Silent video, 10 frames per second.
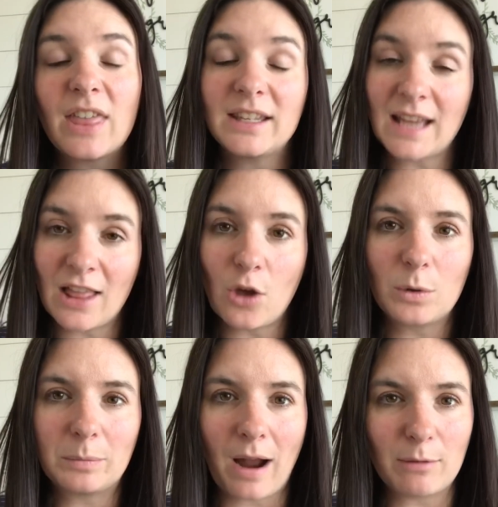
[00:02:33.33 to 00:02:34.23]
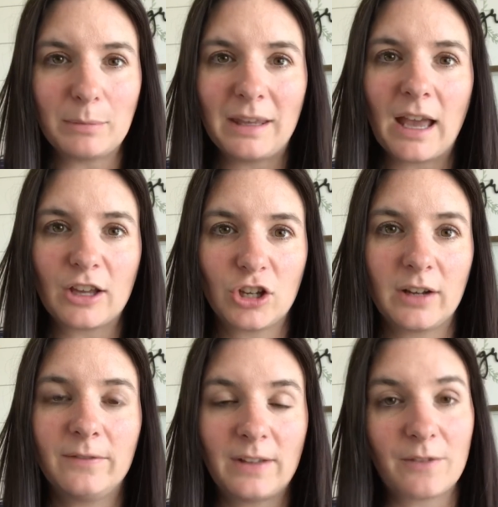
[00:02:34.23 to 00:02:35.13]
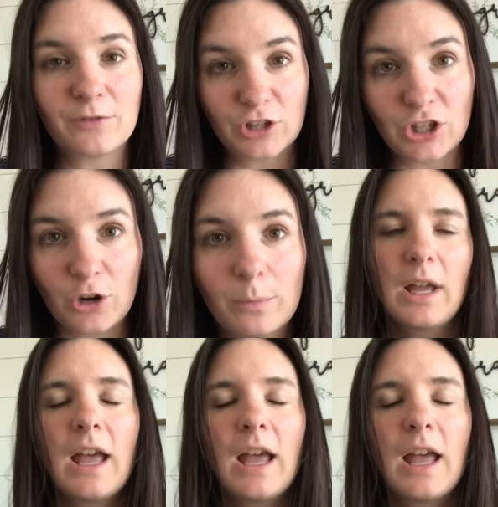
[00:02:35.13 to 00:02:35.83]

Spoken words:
then Tello would probably be a good fit for you.